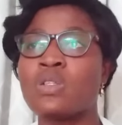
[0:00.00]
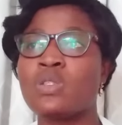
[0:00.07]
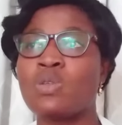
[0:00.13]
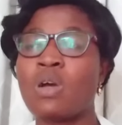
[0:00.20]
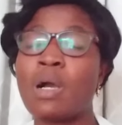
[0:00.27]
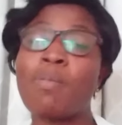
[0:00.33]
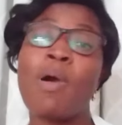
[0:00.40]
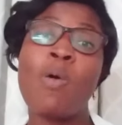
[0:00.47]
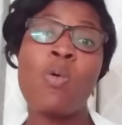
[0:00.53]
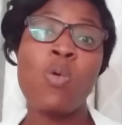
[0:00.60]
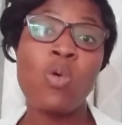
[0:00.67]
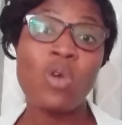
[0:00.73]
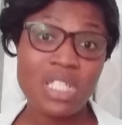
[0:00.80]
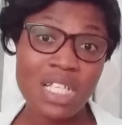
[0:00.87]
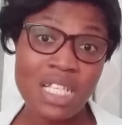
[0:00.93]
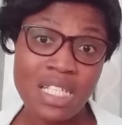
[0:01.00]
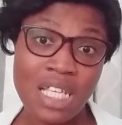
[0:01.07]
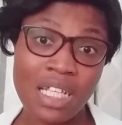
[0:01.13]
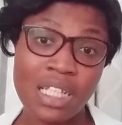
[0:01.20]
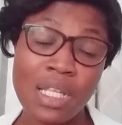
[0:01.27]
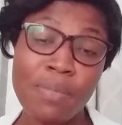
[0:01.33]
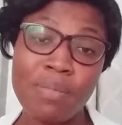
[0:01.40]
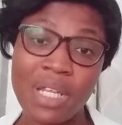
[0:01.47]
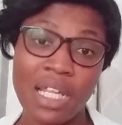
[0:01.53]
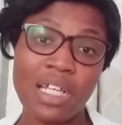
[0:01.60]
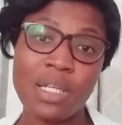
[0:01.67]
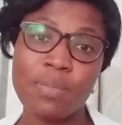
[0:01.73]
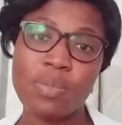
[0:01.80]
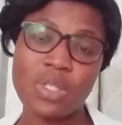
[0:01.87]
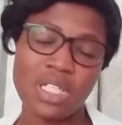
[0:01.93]
talk about what exactly
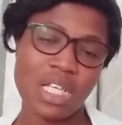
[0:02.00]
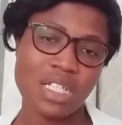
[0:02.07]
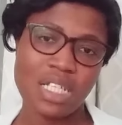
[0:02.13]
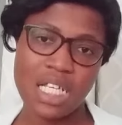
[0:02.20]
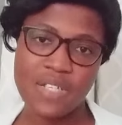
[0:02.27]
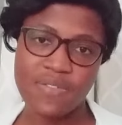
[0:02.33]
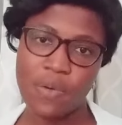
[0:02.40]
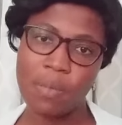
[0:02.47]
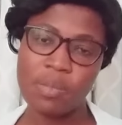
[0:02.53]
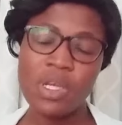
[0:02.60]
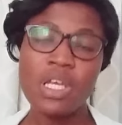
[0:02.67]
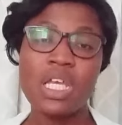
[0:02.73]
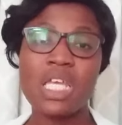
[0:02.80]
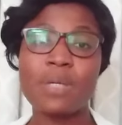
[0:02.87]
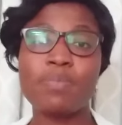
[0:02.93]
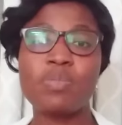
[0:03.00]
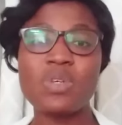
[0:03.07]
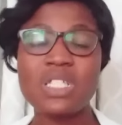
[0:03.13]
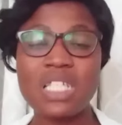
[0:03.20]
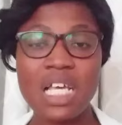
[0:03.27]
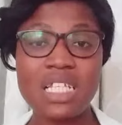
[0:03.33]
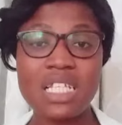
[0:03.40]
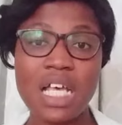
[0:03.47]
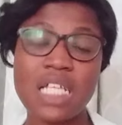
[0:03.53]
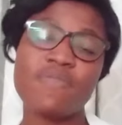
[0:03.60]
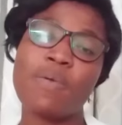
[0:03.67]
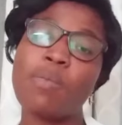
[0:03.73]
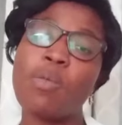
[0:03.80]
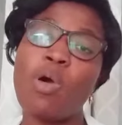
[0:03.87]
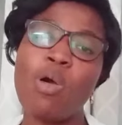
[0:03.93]
melanin protects us from. It protects us
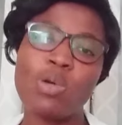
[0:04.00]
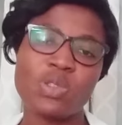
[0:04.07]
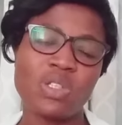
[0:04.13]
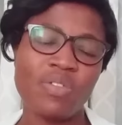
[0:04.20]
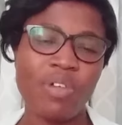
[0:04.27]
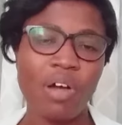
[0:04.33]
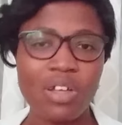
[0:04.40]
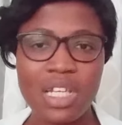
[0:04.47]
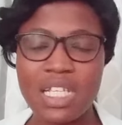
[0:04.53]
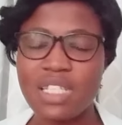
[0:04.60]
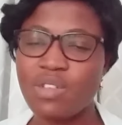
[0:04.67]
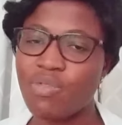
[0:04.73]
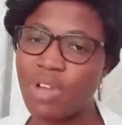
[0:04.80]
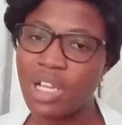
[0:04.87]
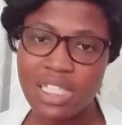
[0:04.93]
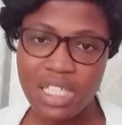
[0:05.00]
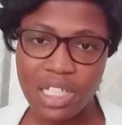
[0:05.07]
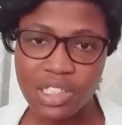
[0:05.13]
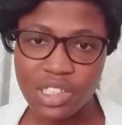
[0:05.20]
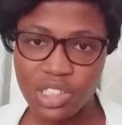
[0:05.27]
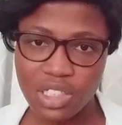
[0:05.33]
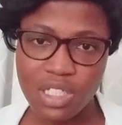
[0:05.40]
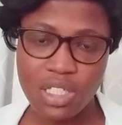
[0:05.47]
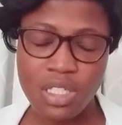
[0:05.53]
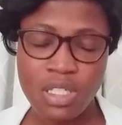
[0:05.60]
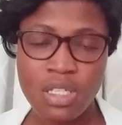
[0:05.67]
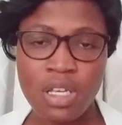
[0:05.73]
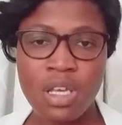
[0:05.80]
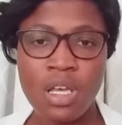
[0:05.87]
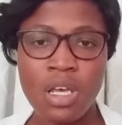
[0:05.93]
from ultraviolet
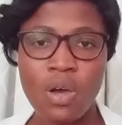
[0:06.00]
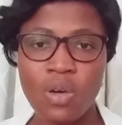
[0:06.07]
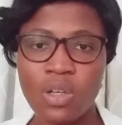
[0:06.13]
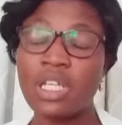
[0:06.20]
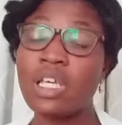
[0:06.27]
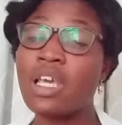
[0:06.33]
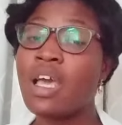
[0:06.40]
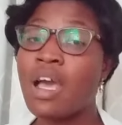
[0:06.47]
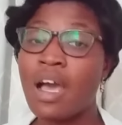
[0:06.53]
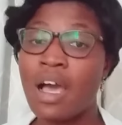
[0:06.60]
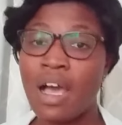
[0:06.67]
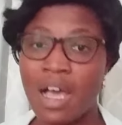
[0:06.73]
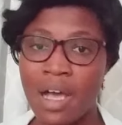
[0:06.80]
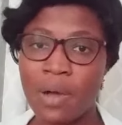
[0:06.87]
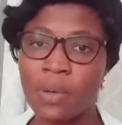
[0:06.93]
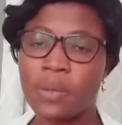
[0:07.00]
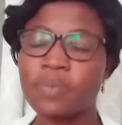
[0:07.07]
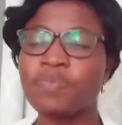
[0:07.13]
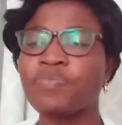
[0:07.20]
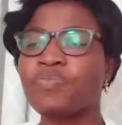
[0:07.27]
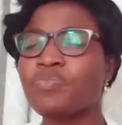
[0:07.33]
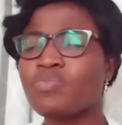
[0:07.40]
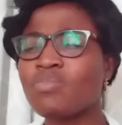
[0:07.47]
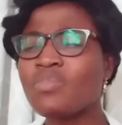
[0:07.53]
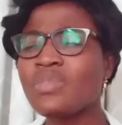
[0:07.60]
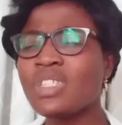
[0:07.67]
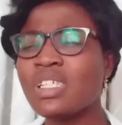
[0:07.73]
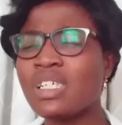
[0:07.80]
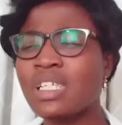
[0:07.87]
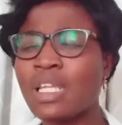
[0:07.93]
radiations. Okay, how?
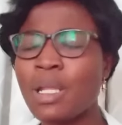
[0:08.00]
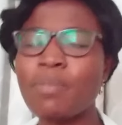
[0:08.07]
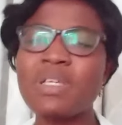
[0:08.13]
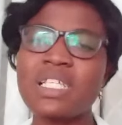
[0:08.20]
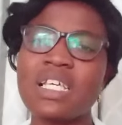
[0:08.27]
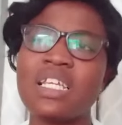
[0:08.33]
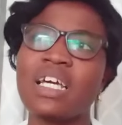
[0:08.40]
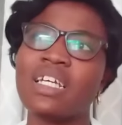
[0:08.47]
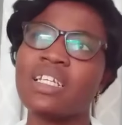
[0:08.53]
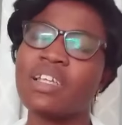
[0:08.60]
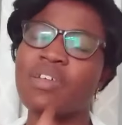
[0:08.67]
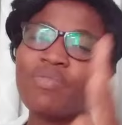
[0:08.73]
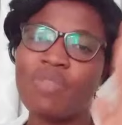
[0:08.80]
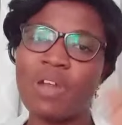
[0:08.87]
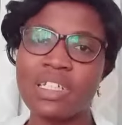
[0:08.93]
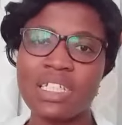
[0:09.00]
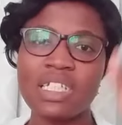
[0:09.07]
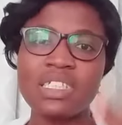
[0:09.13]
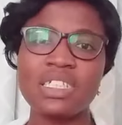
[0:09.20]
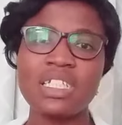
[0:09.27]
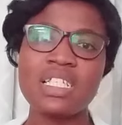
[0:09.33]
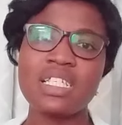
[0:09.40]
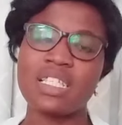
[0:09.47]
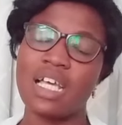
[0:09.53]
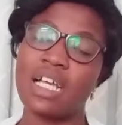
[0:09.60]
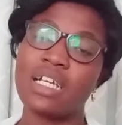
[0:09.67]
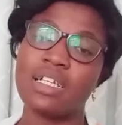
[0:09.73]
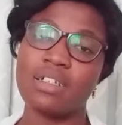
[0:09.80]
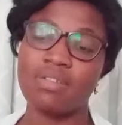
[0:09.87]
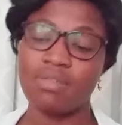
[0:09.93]
Let me say that the radiations that
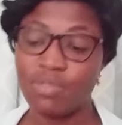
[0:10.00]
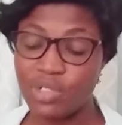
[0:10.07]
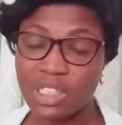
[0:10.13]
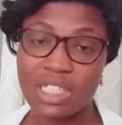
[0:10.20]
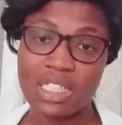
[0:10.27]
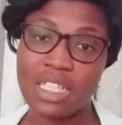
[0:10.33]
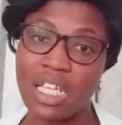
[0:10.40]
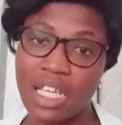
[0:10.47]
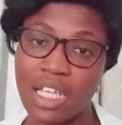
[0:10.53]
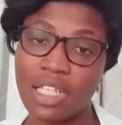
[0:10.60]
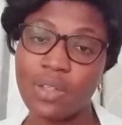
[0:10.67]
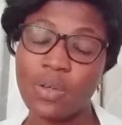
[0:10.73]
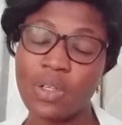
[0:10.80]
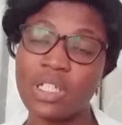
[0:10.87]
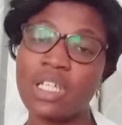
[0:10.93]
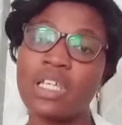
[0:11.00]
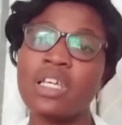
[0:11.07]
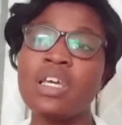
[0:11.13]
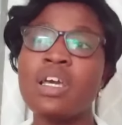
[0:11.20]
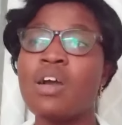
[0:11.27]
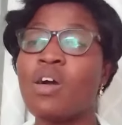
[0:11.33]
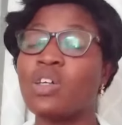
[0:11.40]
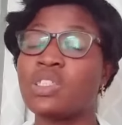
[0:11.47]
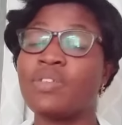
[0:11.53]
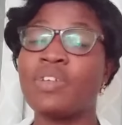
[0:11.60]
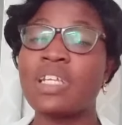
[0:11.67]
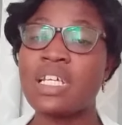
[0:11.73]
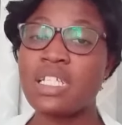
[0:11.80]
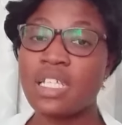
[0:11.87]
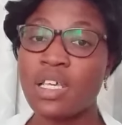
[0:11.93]
reaches the earth, okay,
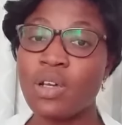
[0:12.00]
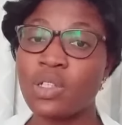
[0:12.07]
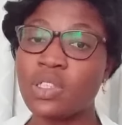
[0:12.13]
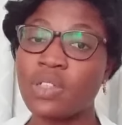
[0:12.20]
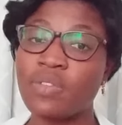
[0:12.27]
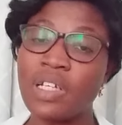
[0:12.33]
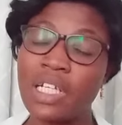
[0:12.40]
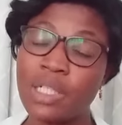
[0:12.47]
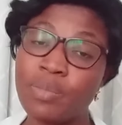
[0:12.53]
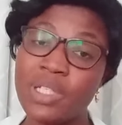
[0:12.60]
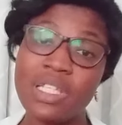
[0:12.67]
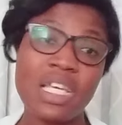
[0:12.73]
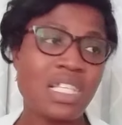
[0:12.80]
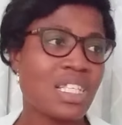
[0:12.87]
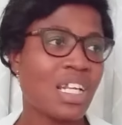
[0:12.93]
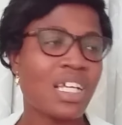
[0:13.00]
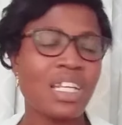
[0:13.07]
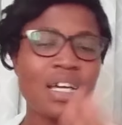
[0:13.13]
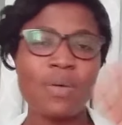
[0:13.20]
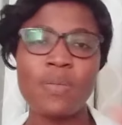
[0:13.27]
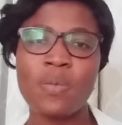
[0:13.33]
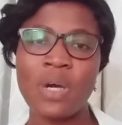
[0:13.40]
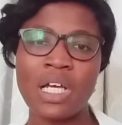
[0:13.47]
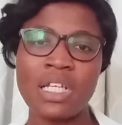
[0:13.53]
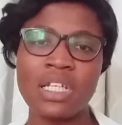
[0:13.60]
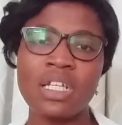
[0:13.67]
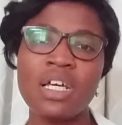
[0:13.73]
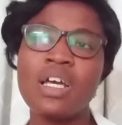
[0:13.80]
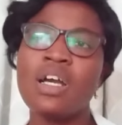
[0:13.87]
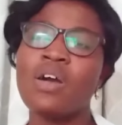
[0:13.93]
ultraviolet A, ultraviolet B, there's another one,
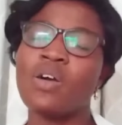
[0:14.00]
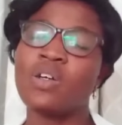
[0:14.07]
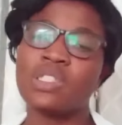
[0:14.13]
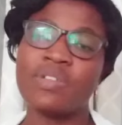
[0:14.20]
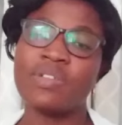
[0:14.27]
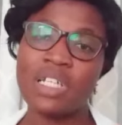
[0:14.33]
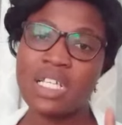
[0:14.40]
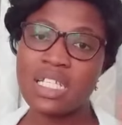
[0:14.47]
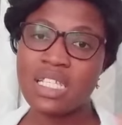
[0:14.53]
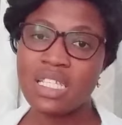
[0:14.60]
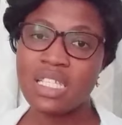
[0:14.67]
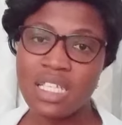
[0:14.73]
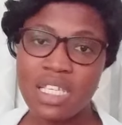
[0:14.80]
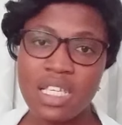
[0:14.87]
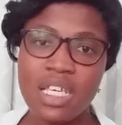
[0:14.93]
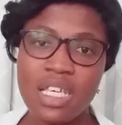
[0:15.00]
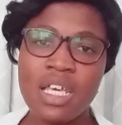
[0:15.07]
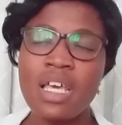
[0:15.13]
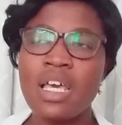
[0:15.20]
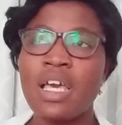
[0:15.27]
ultraviolet C,